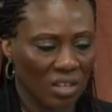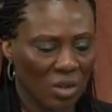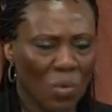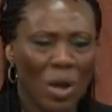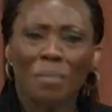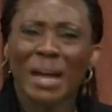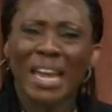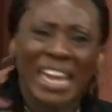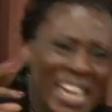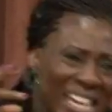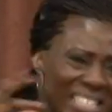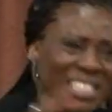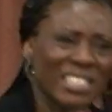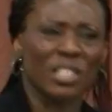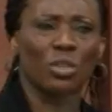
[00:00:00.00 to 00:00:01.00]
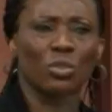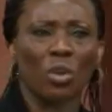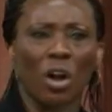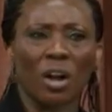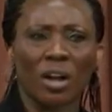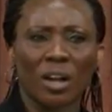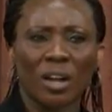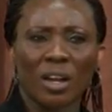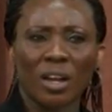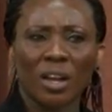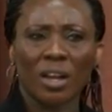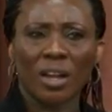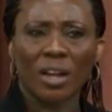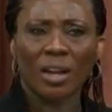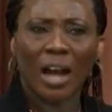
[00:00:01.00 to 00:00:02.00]
Why am I hitting a rock?
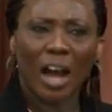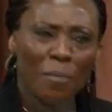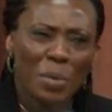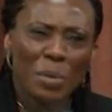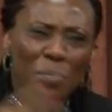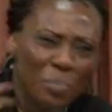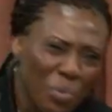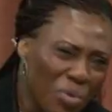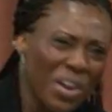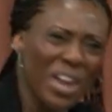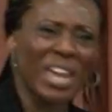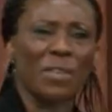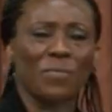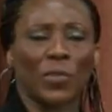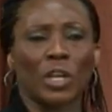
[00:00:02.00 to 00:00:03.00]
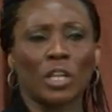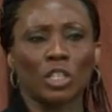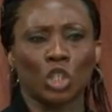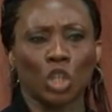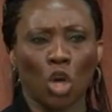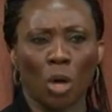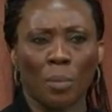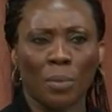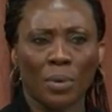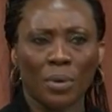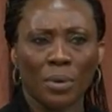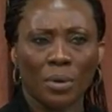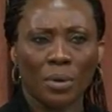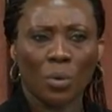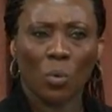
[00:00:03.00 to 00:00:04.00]
I've been praying for a job.
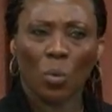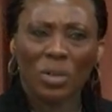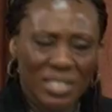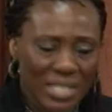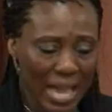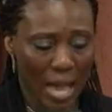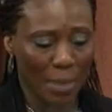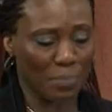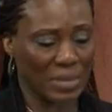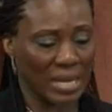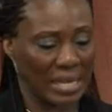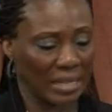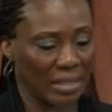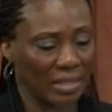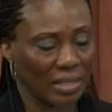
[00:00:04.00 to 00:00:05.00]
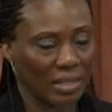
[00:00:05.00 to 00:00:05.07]
What's happening?